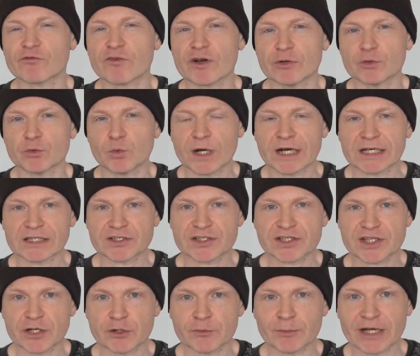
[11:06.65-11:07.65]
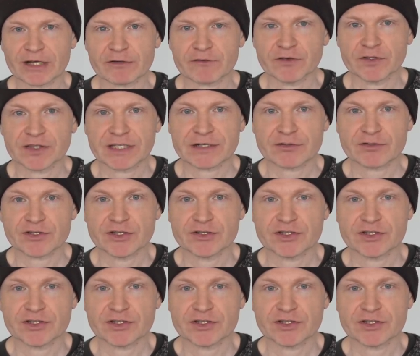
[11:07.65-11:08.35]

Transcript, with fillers: Rode Wireless Go microphone that I was